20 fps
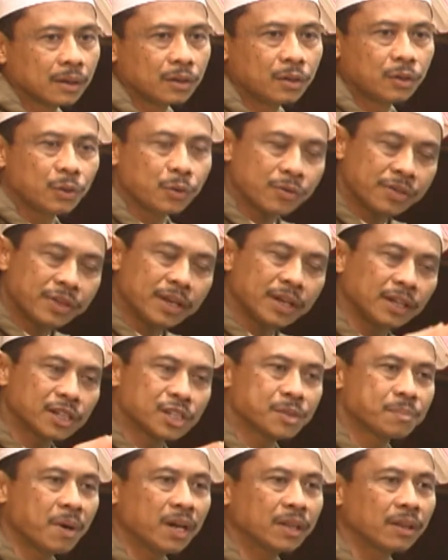Do you think
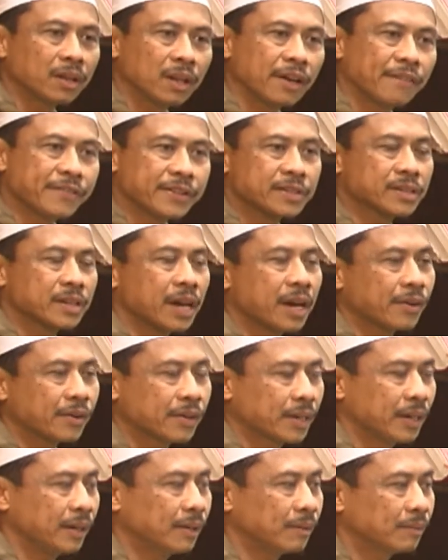this mother loves her
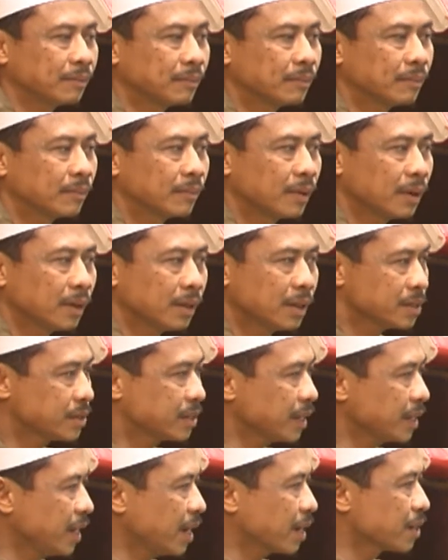kid? They
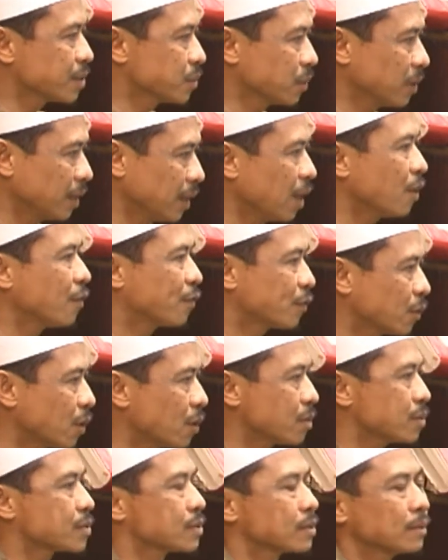say, Yeah, Rasulullah, of
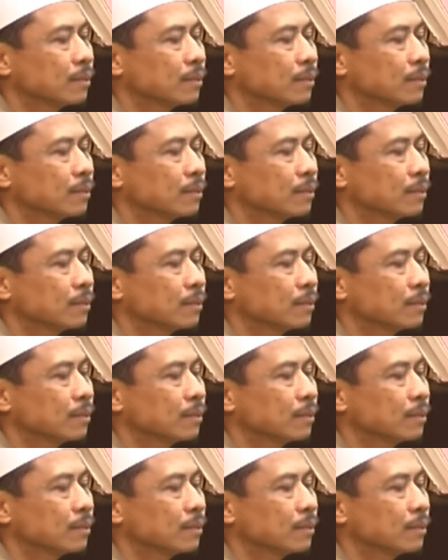course.